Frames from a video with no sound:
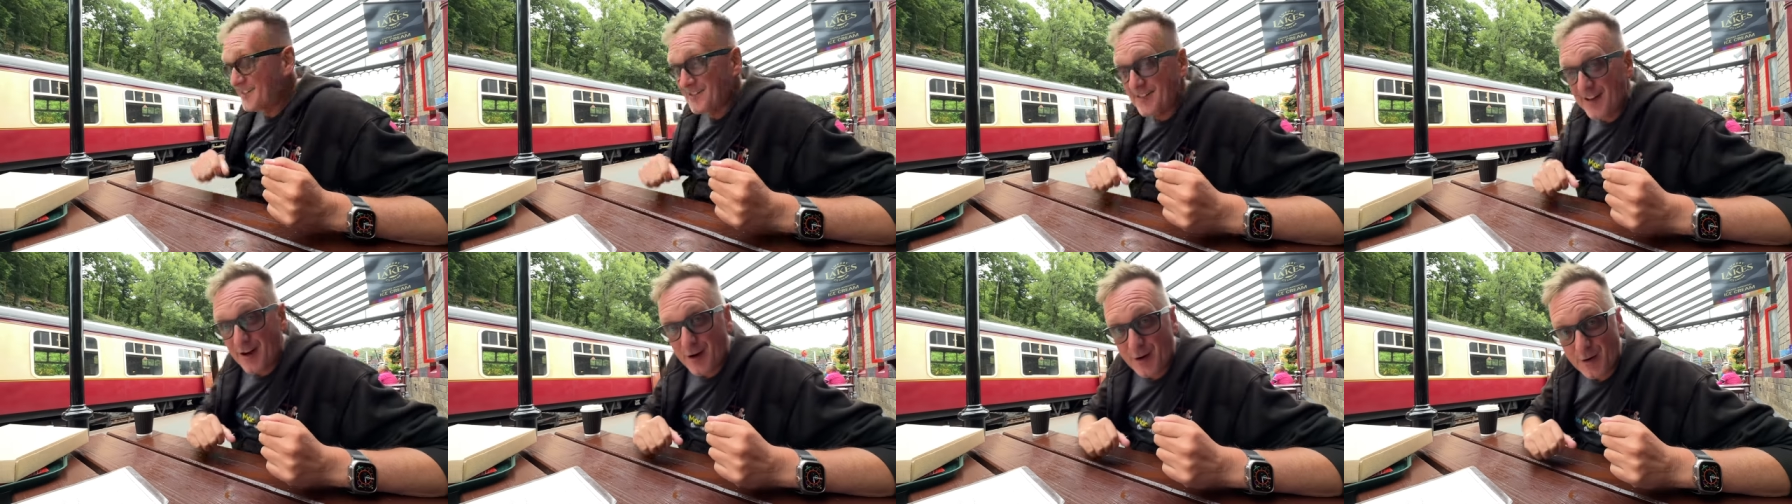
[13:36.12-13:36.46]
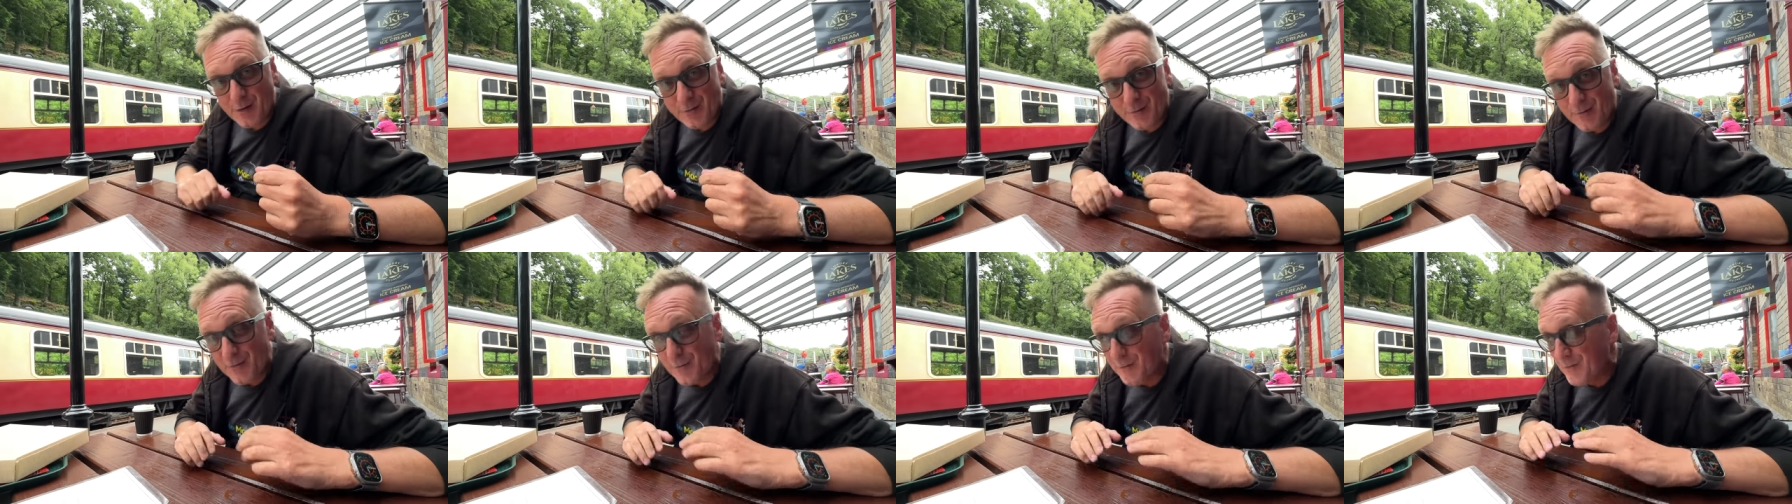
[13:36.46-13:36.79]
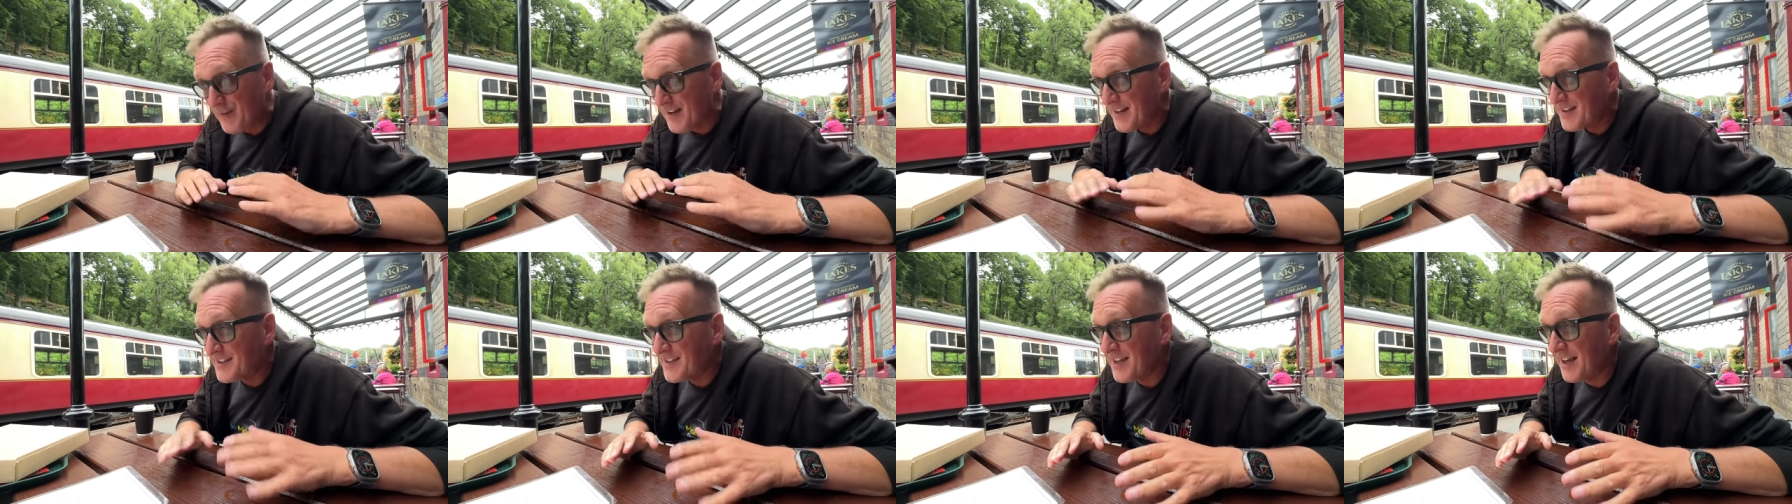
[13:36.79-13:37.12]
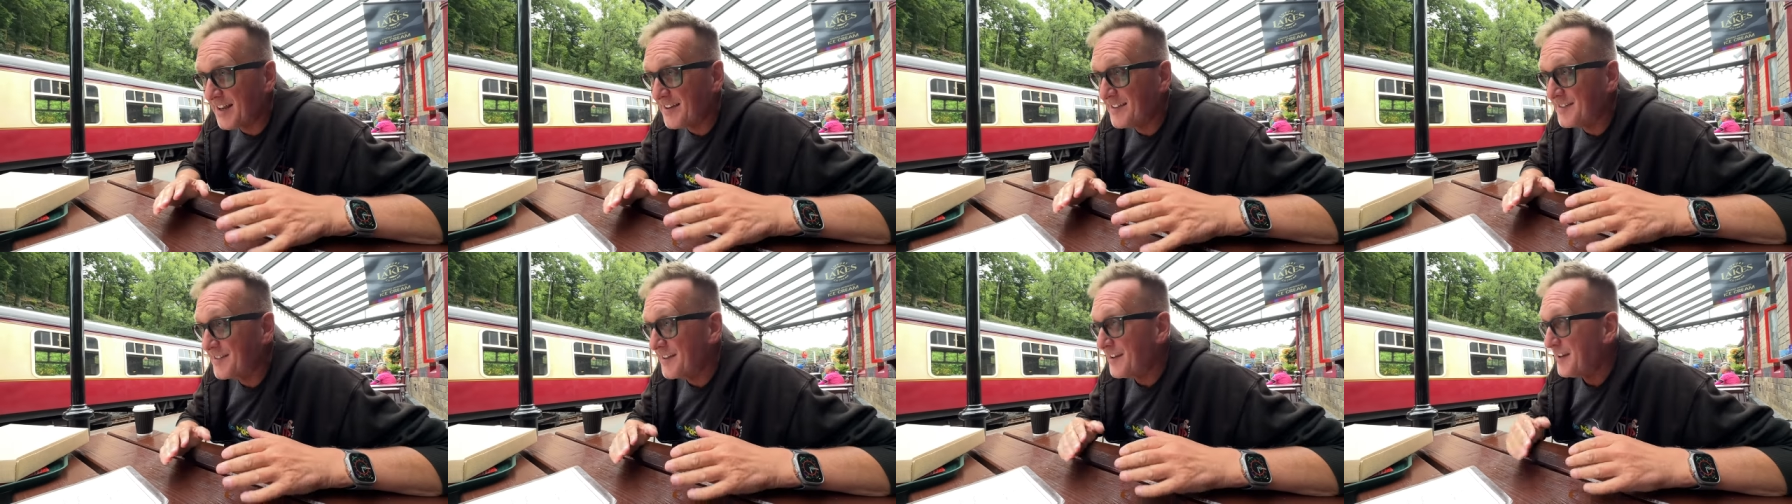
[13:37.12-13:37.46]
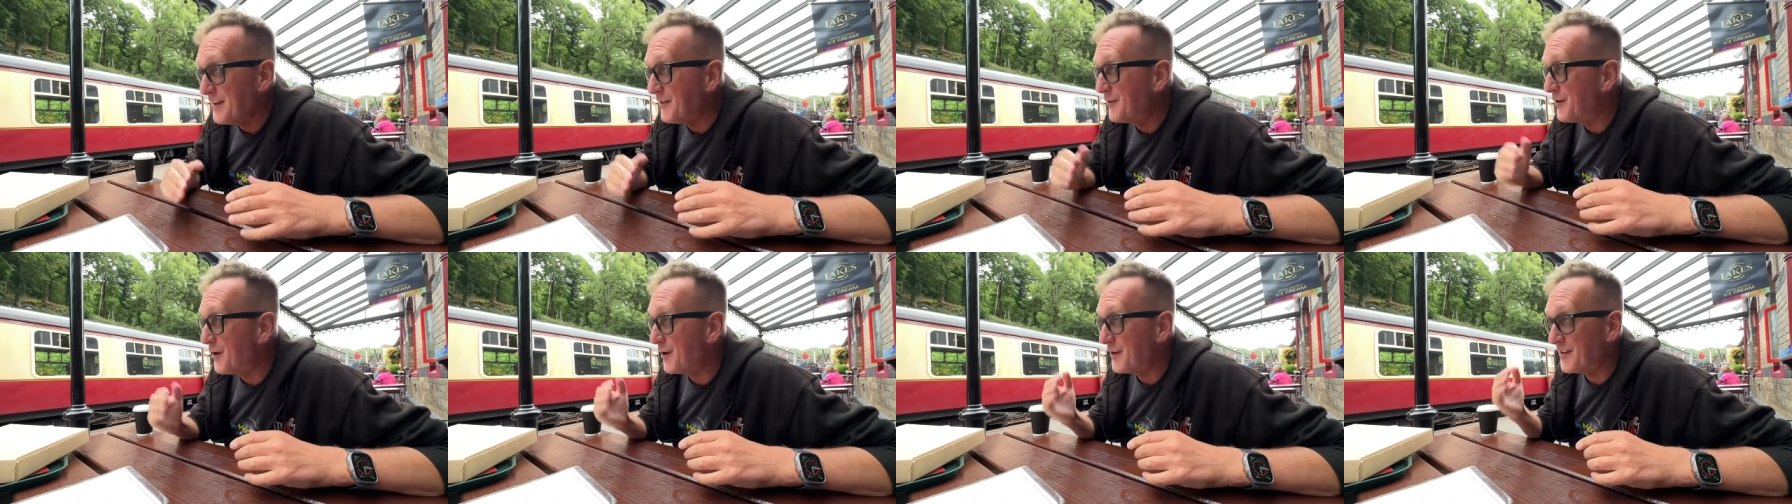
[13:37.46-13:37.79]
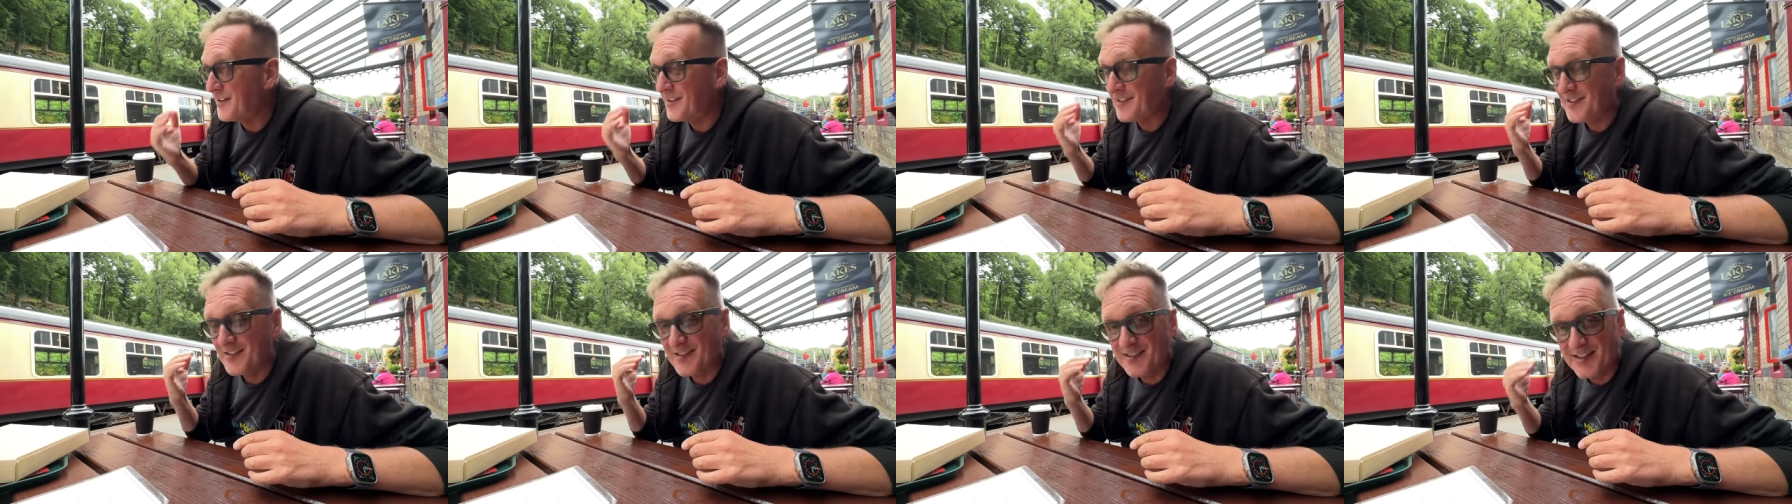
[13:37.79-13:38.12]
set off. Fantastic, you've got
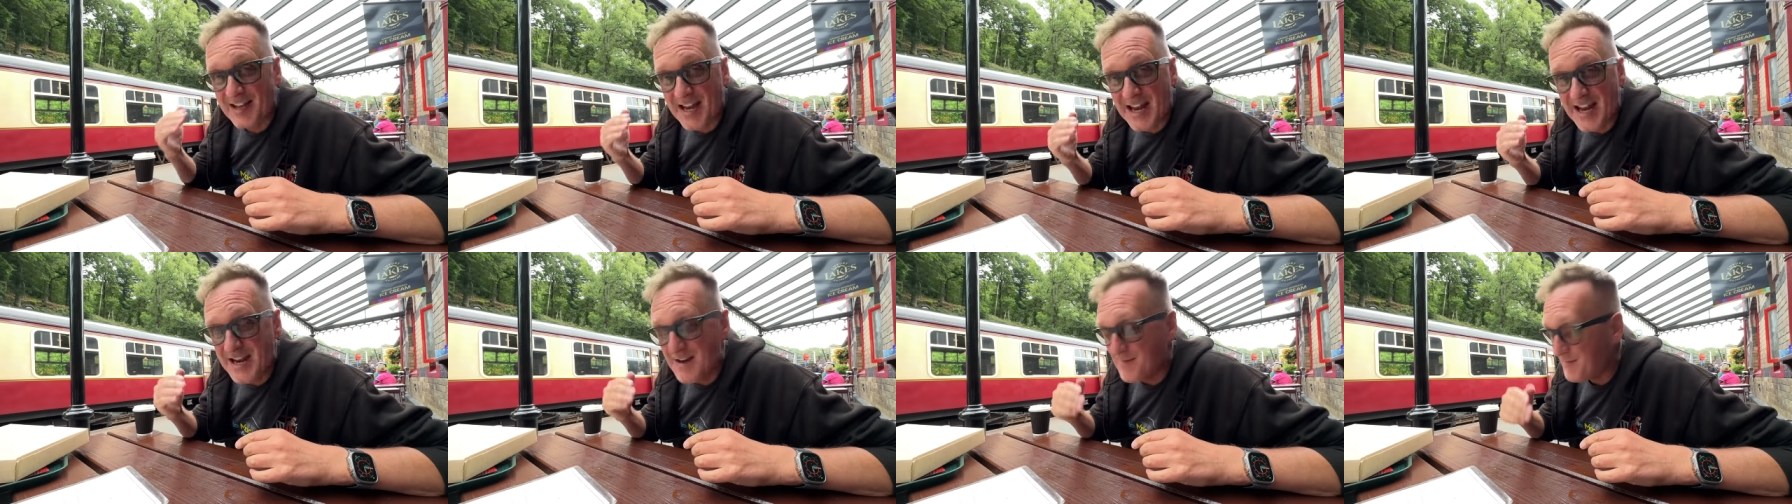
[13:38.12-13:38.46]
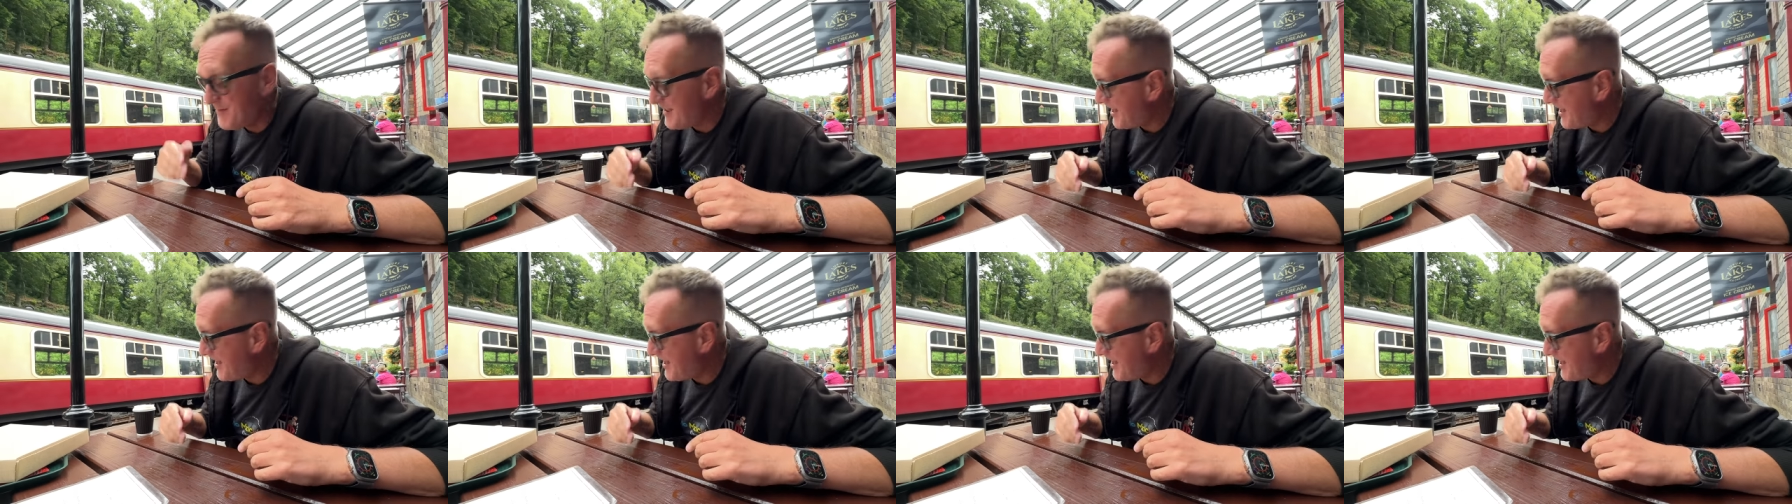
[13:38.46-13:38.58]
the steam